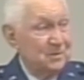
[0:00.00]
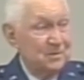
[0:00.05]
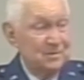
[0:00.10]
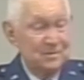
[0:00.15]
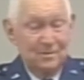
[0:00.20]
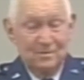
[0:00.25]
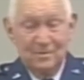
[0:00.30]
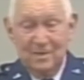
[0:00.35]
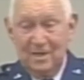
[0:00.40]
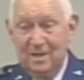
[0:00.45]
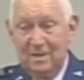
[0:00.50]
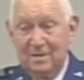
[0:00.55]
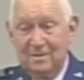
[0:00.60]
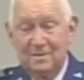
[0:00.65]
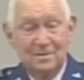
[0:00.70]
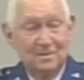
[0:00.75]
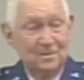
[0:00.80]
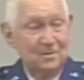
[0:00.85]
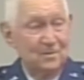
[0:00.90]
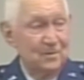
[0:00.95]
thrown out and
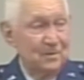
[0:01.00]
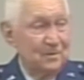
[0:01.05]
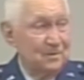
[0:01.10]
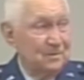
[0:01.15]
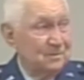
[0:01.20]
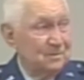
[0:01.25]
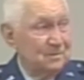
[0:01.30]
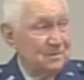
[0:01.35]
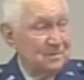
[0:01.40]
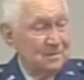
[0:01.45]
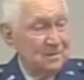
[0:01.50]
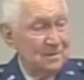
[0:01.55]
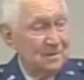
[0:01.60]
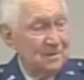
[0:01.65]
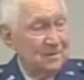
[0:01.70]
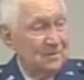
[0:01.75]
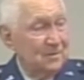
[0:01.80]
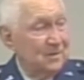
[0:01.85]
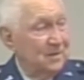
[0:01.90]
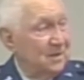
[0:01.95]
hung on the
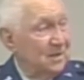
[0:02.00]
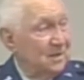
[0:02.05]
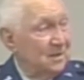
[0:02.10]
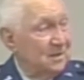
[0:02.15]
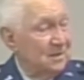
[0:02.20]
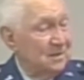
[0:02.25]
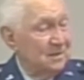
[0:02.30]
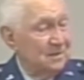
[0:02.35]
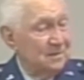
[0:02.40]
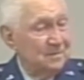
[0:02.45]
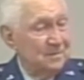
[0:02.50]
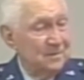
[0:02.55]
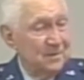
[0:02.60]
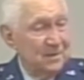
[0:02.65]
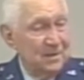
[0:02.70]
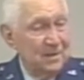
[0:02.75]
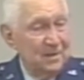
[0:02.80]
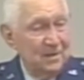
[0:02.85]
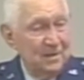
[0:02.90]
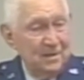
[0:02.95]
on the uh,
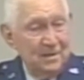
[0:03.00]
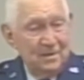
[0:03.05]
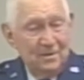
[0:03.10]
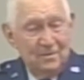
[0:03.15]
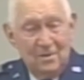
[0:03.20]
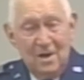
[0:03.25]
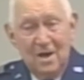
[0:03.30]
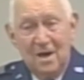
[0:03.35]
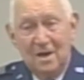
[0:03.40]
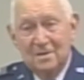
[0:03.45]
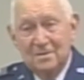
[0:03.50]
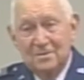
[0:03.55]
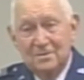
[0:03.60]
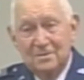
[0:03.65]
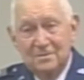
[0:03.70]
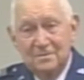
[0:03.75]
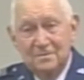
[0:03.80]
rocks,